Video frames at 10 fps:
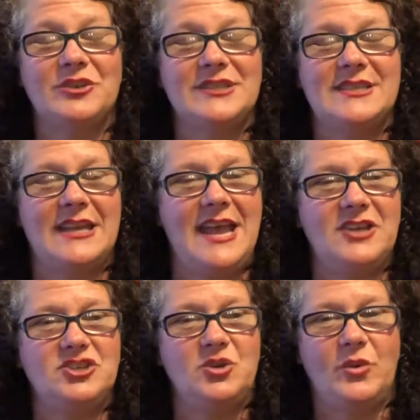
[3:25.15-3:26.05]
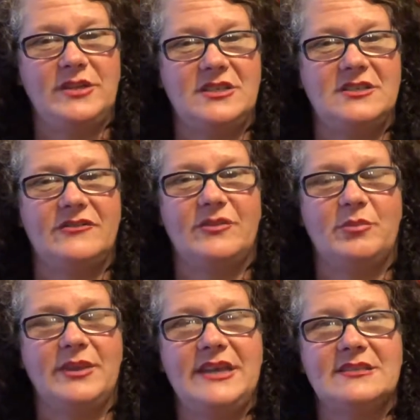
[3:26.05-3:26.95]
is that as you went to different
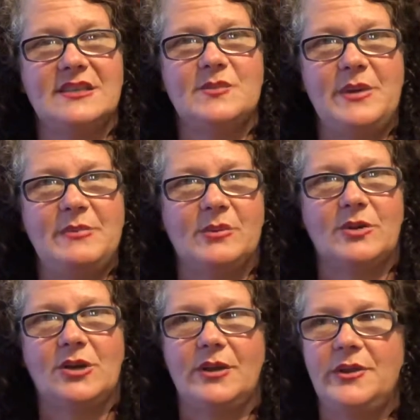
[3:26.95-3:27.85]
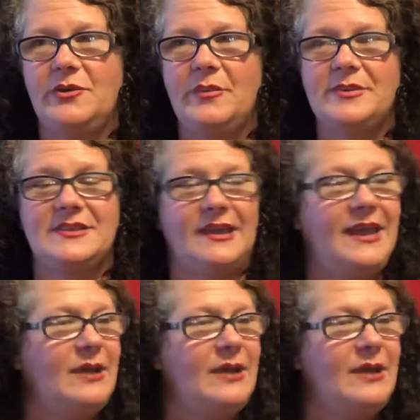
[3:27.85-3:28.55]
places, people were calling you up and saying, hey,